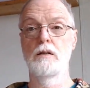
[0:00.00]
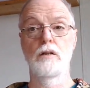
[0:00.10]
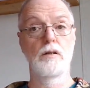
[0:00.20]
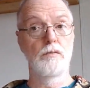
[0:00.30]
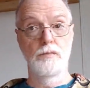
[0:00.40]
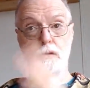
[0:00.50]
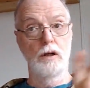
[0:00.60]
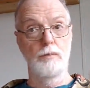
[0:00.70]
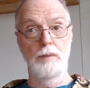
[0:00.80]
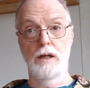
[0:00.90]
and
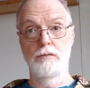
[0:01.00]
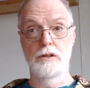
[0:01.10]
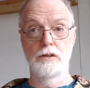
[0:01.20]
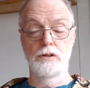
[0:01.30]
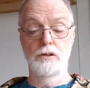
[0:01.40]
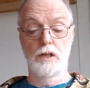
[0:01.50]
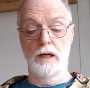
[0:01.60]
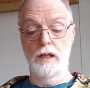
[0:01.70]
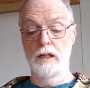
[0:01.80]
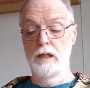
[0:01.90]
they're a benefit to
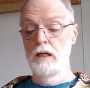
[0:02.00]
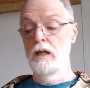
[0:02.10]
society.